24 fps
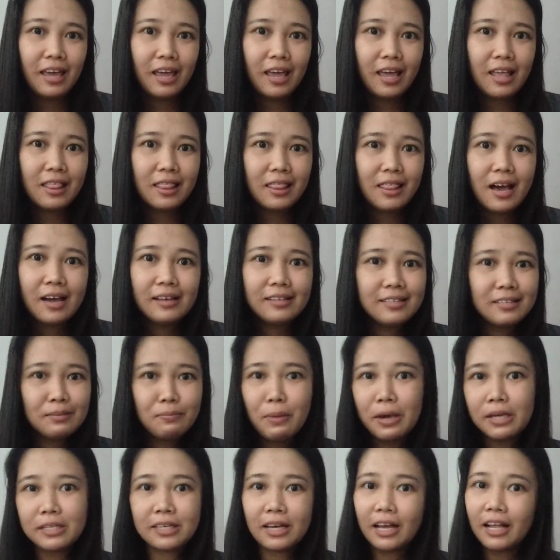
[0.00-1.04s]
and that's
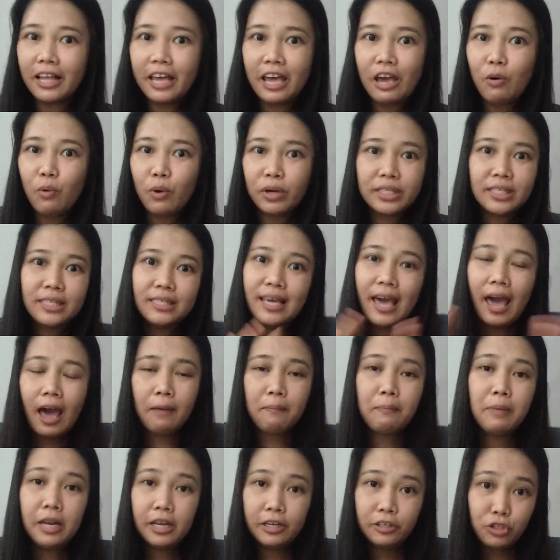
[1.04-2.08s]
basically what's
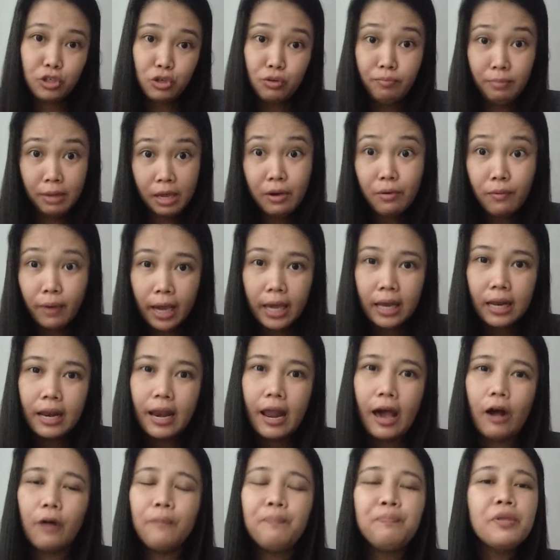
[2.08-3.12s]
happening to me right
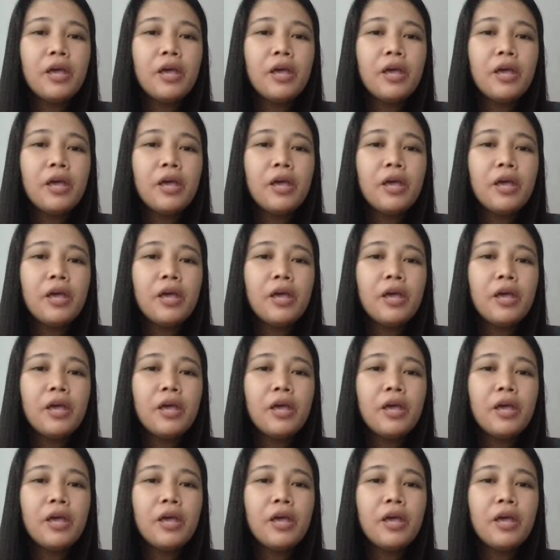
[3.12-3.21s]
now.